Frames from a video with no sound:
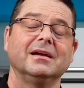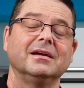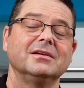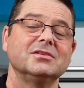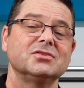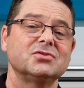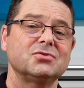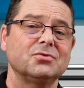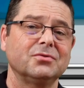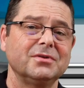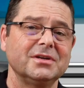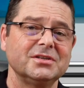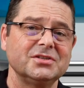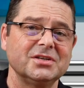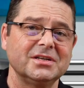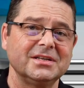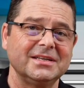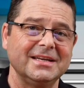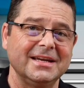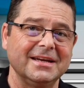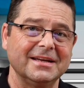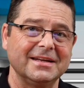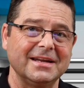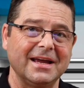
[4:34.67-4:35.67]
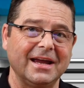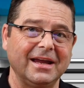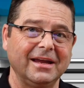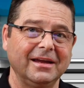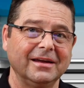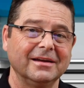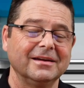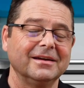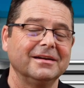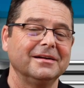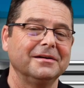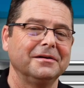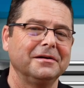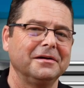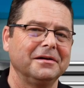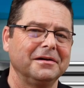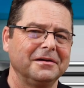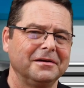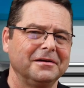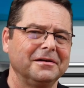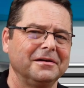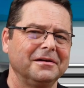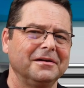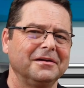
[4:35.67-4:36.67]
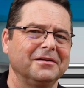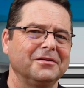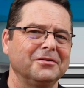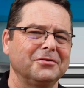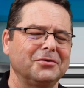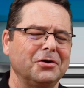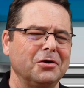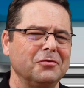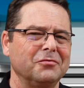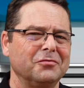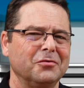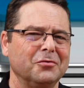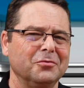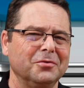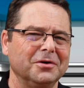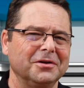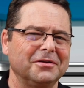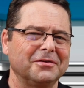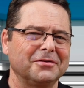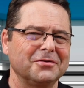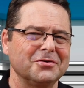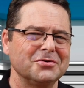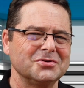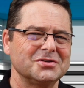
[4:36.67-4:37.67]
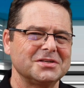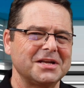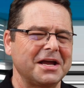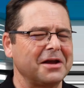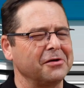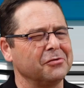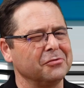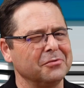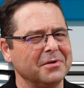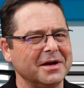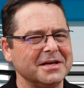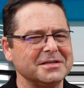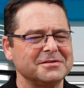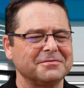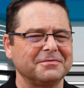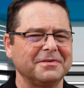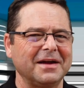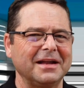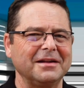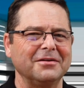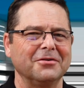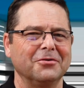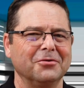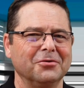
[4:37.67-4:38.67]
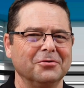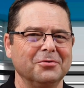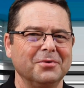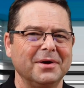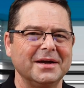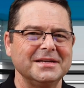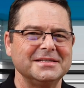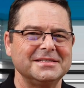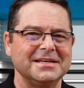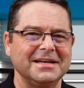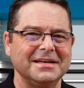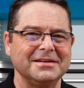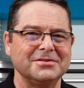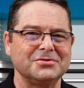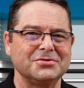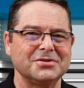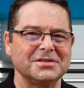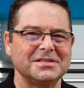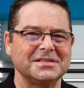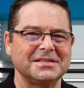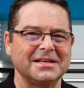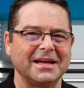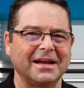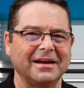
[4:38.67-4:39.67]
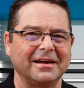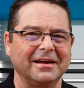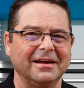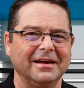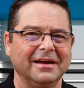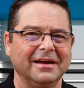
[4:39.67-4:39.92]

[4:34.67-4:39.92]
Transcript: Storage in DNA. Throwforward Thursday, always fun, always interesting.